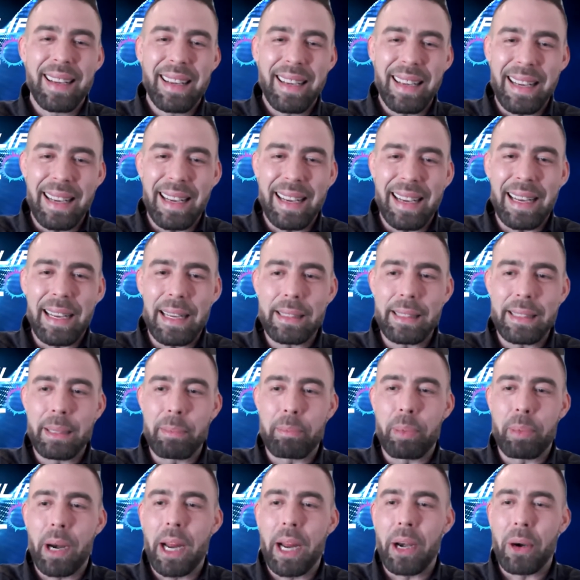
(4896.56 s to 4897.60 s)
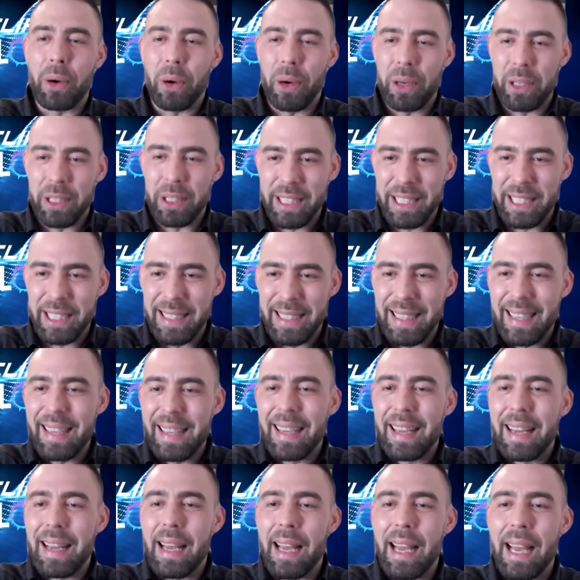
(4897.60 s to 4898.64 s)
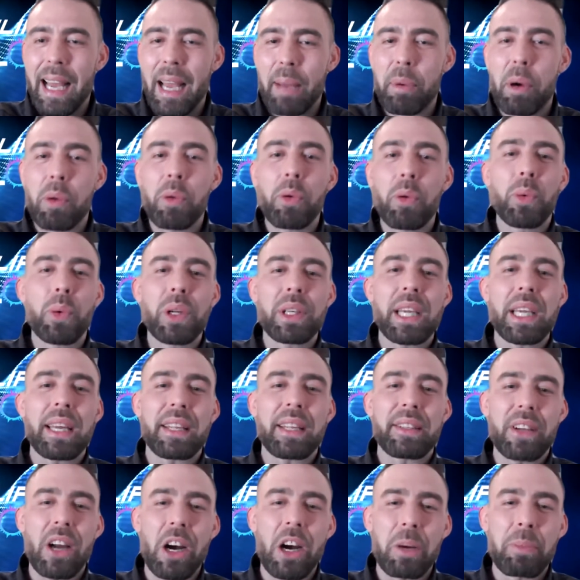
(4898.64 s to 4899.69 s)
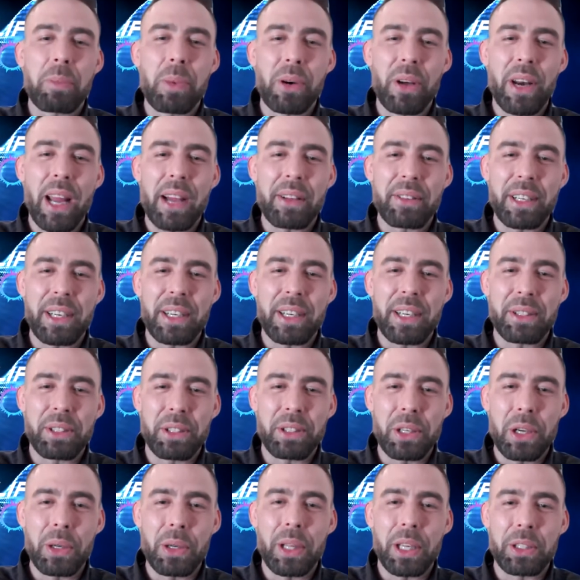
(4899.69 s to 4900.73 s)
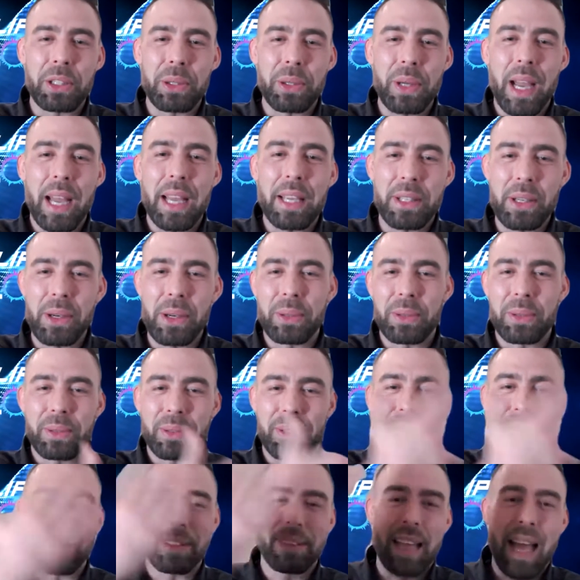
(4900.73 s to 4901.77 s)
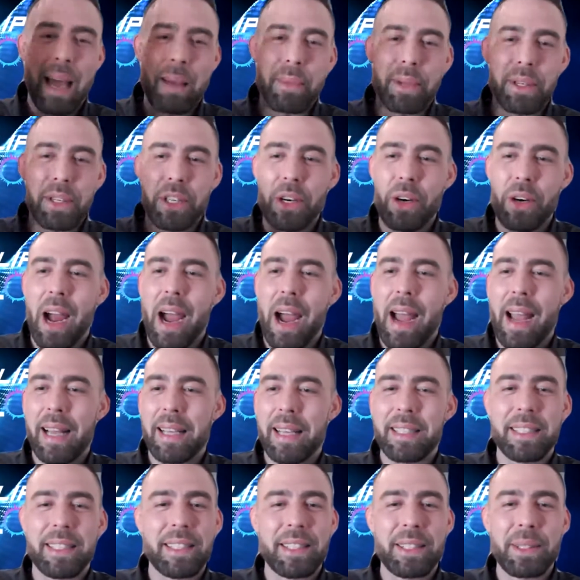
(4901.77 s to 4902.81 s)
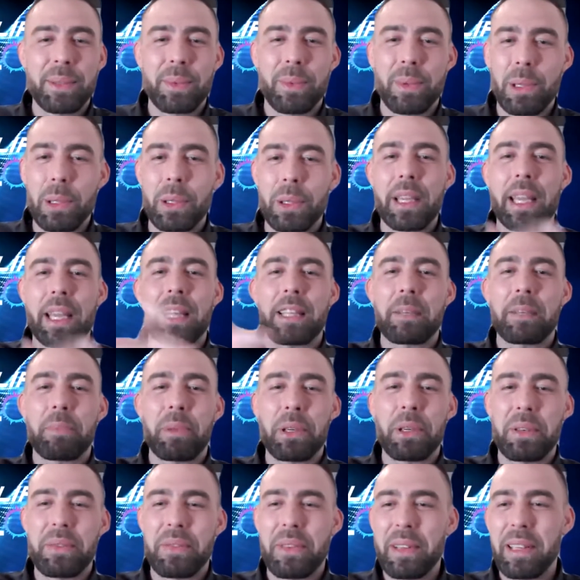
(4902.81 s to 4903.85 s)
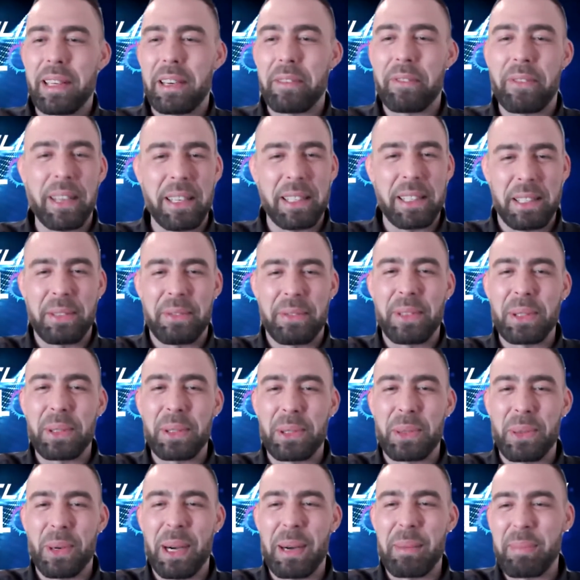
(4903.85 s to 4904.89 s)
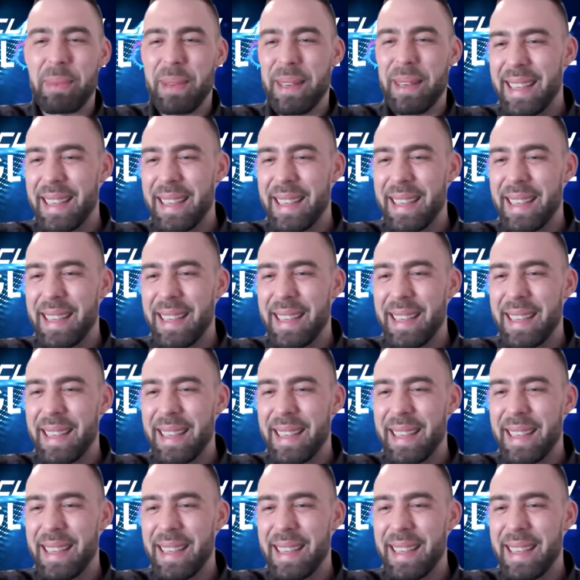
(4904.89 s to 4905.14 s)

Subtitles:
the priority. But we will get a dark mode out there so that you guys don't damage your eyes looking at the beautiful interface of USWAP.